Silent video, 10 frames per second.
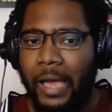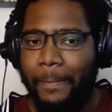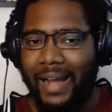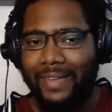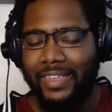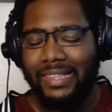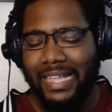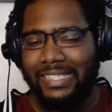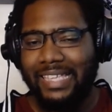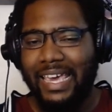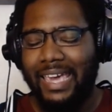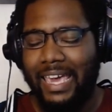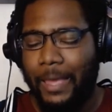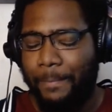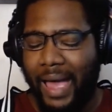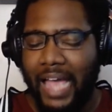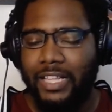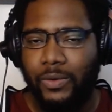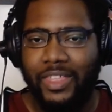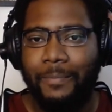But I think that saying it
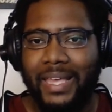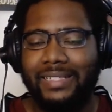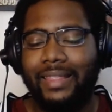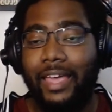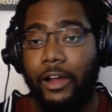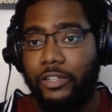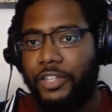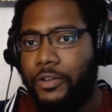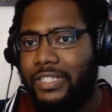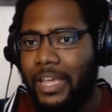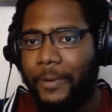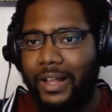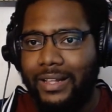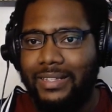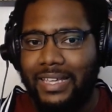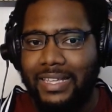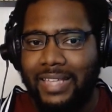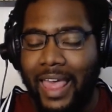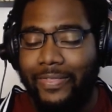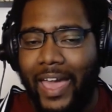combines with it means that there are two separate entities
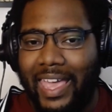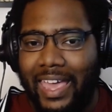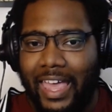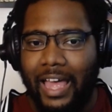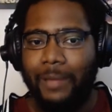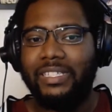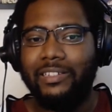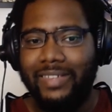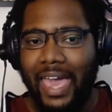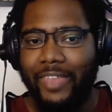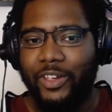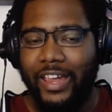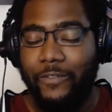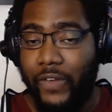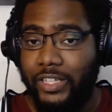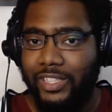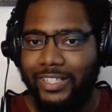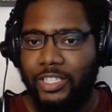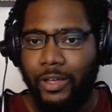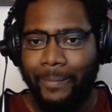that can come together
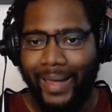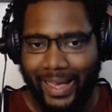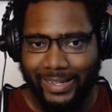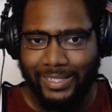eventually to combine.